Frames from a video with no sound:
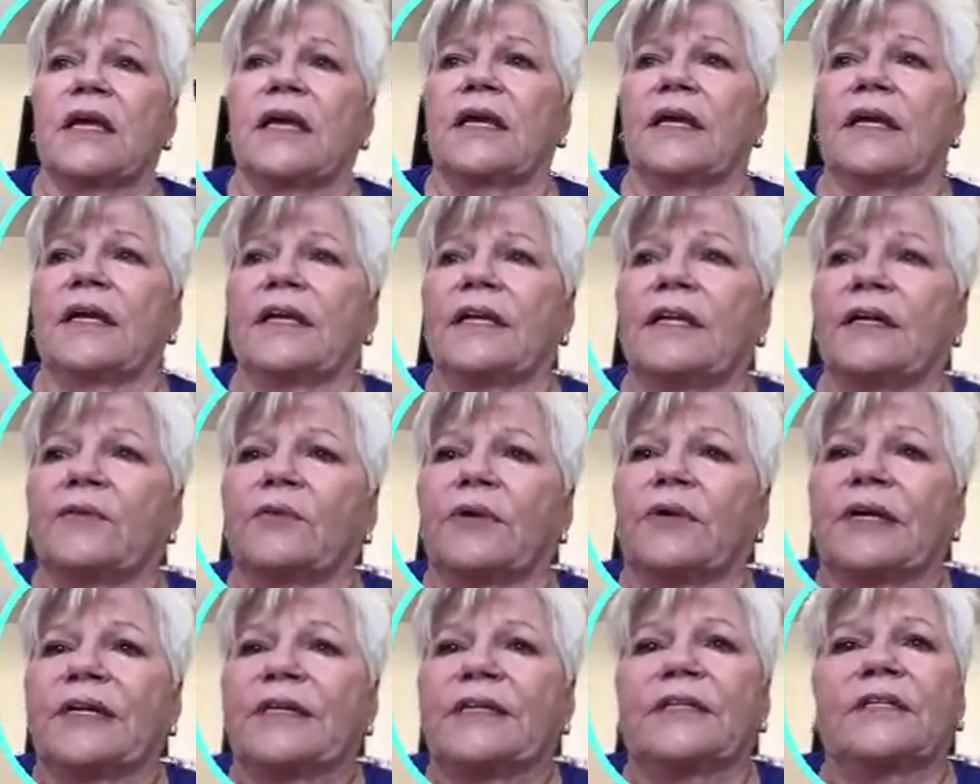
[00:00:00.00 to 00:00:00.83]

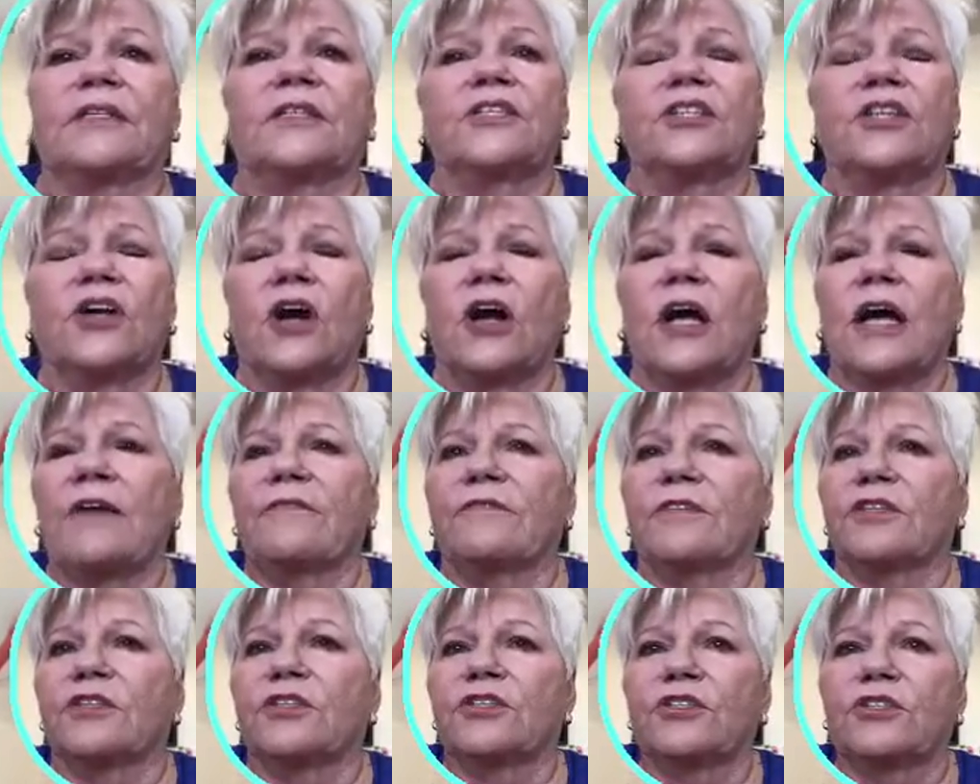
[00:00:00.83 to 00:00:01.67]
anyway, y'all have
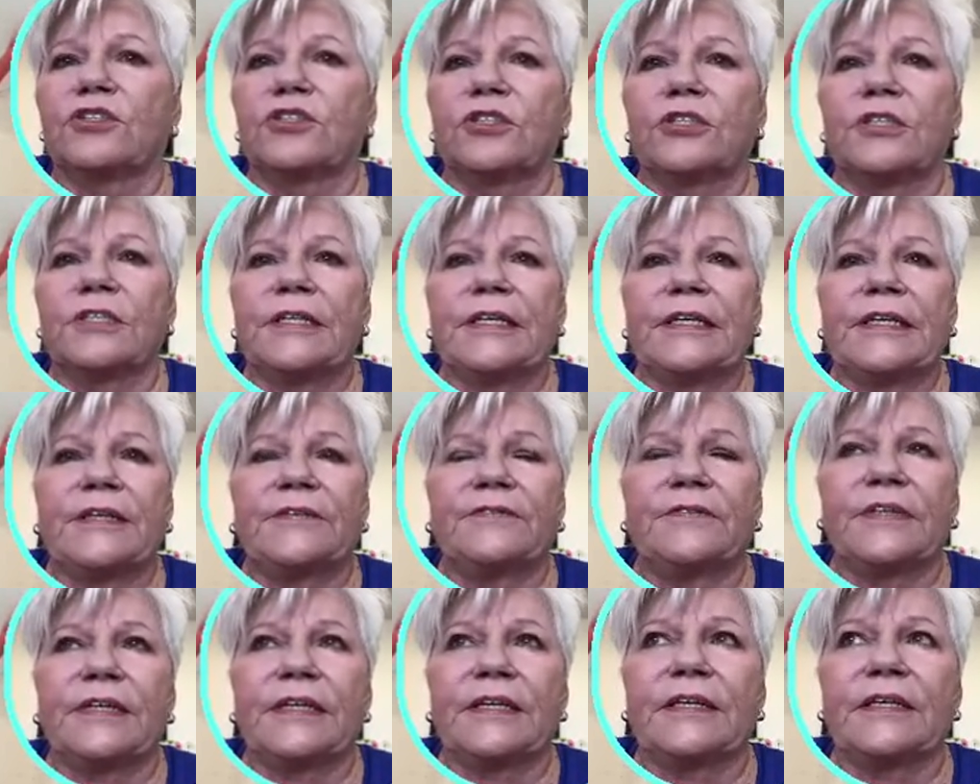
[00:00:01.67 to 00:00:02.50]
a good
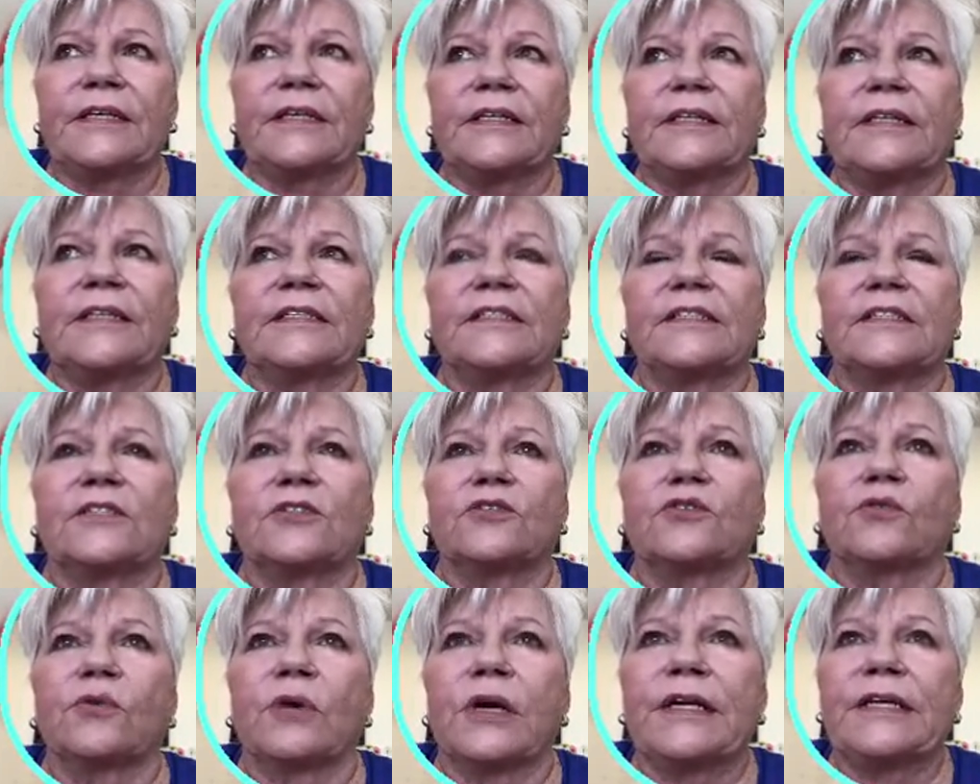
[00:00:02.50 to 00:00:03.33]
evening. It's a
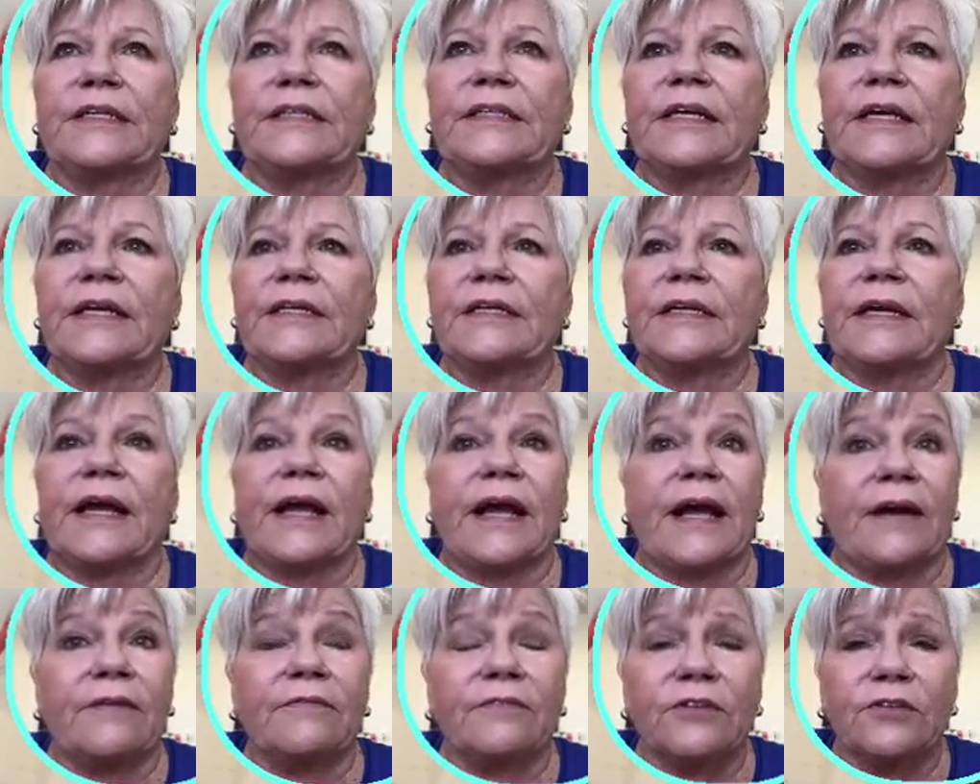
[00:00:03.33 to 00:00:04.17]
great day to
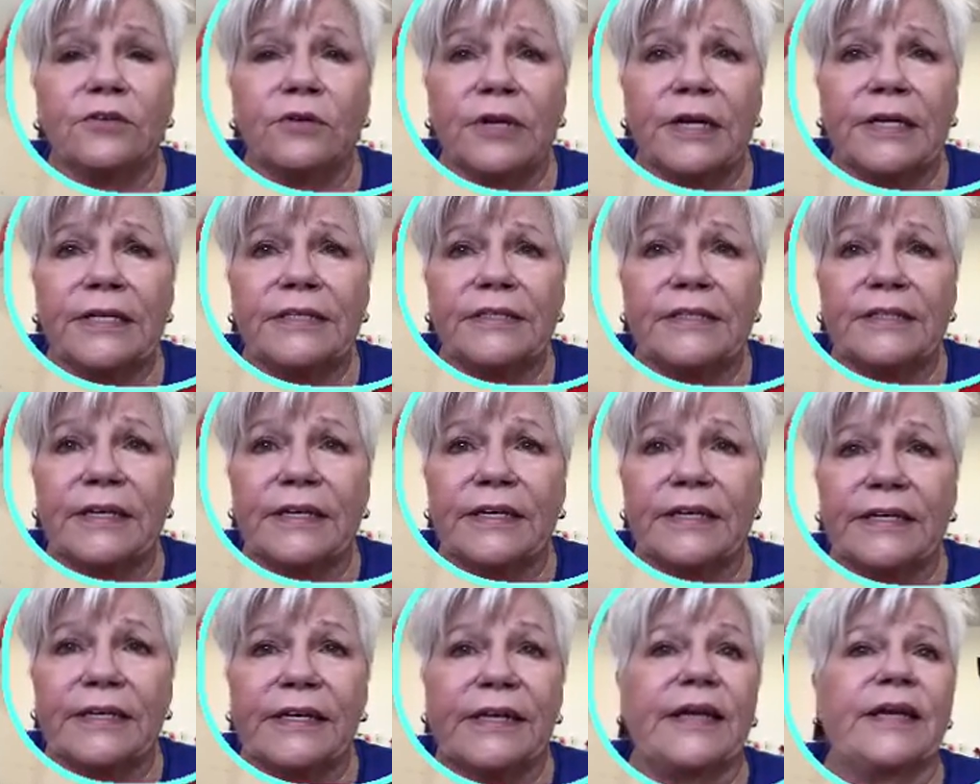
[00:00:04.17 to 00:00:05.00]
have a great
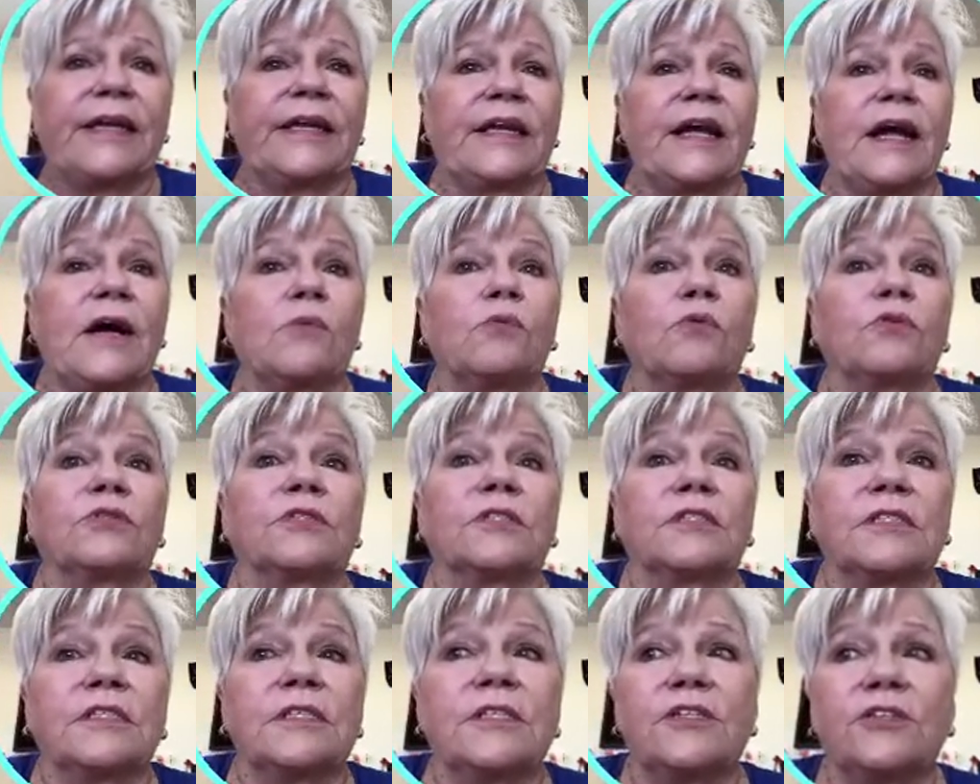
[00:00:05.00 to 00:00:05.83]
day, and I will
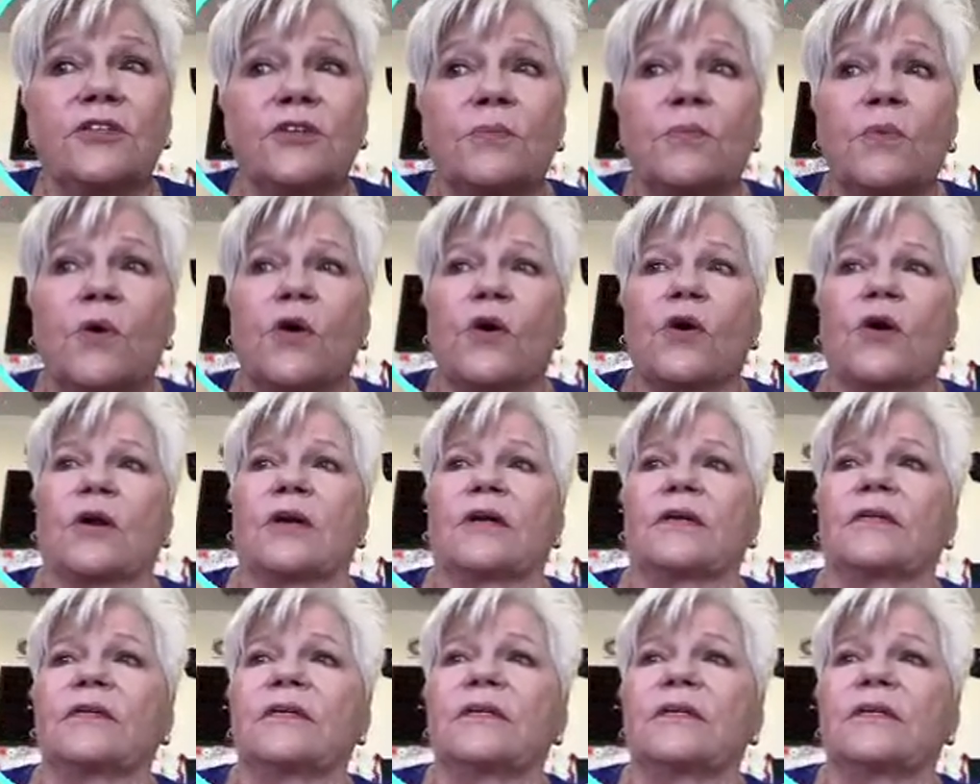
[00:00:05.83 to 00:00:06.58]
see you tomorrow.